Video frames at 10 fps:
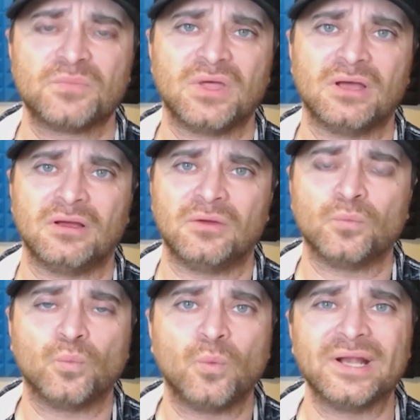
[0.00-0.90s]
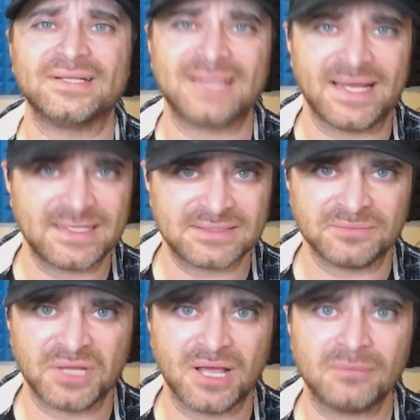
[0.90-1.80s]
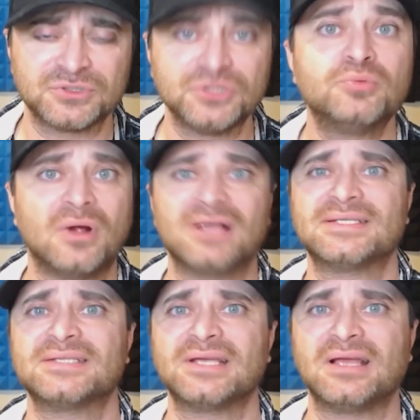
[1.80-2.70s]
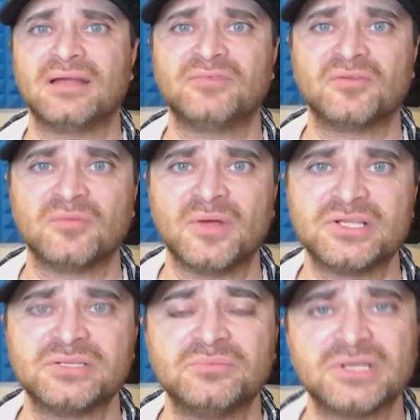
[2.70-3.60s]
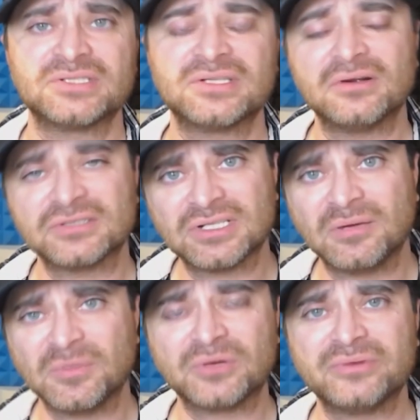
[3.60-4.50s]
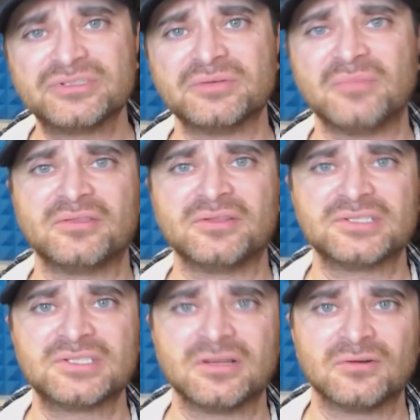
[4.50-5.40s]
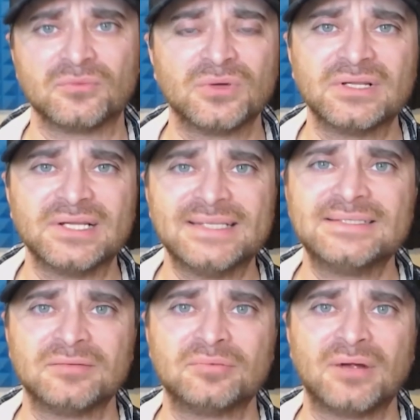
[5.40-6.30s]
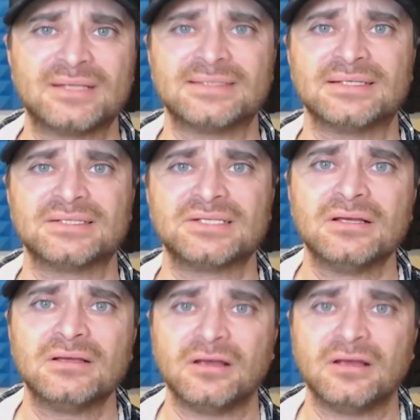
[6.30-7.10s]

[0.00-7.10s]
uh, what it takes to be able to process that kind of information because there are some encryption methods that are real easy to process.